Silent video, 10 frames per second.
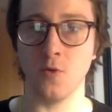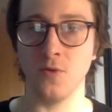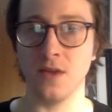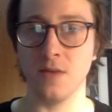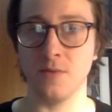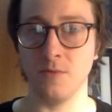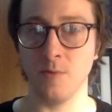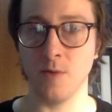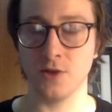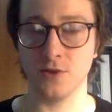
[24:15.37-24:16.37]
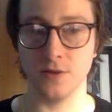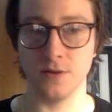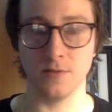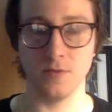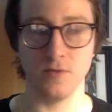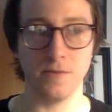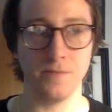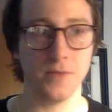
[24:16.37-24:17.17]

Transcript: only get when you rewatch the movie.